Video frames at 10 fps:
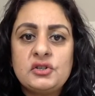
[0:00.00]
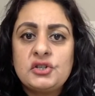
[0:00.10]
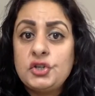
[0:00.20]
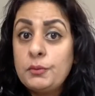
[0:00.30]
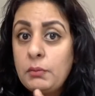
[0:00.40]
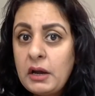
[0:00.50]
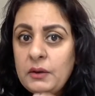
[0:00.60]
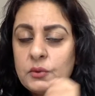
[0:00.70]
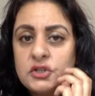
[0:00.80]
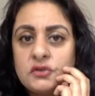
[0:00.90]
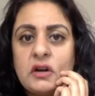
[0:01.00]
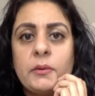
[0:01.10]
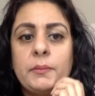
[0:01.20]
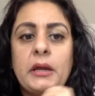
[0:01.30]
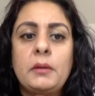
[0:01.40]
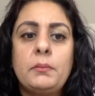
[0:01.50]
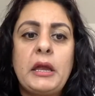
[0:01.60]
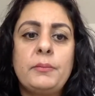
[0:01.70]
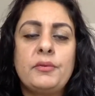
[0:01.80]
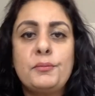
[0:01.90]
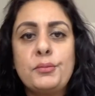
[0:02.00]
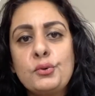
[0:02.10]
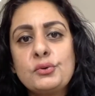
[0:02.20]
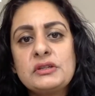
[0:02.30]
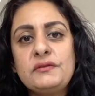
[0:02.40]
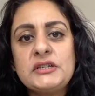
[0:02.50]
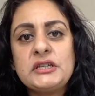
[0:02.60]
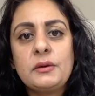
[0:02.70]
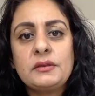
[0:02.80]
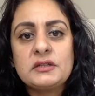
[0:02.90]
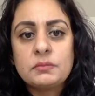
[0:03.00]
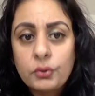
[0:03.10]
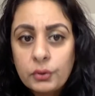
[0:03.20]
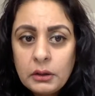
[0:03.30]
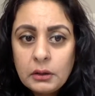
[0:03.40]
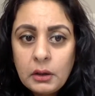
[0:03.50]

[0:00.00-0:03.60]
So you might want to grab a pen and paper and pause the video at this point